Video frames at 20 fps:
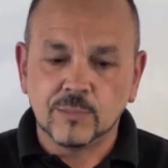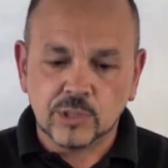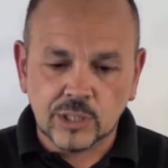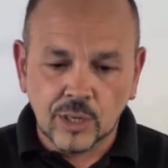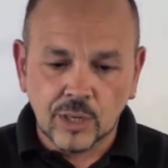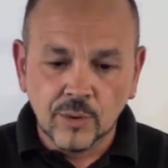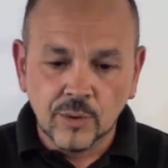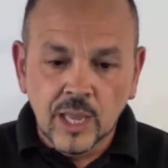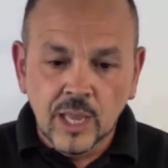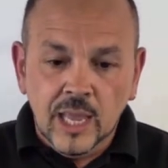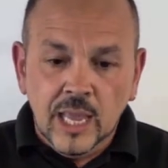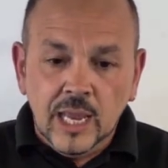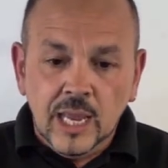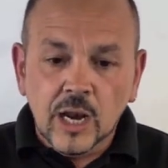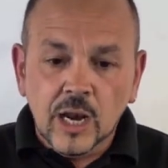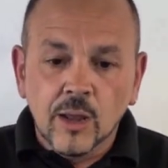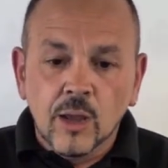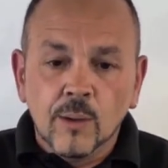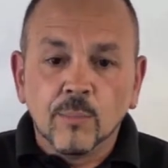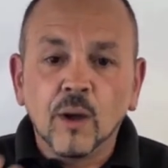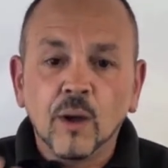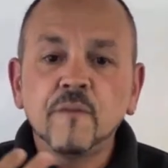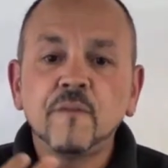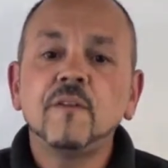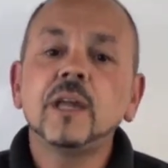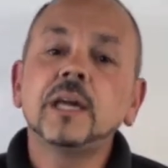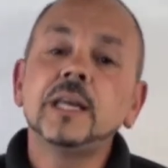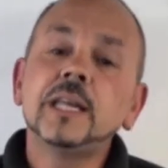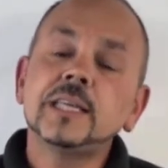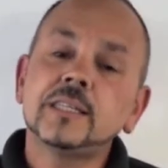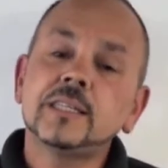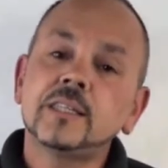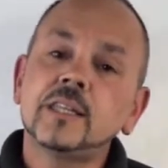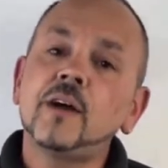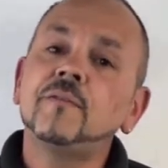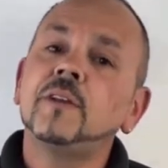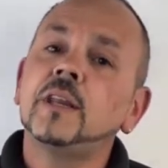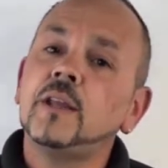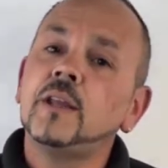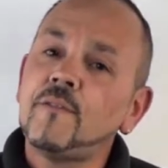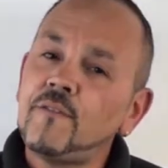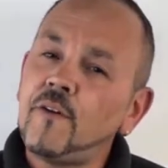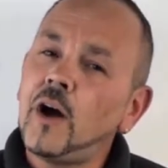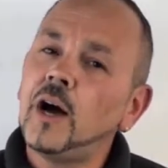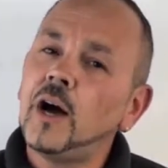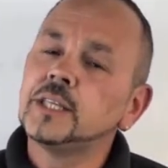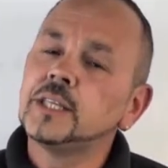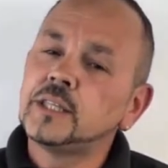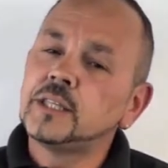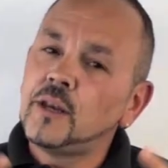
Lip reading: So by thinking this stuff in advance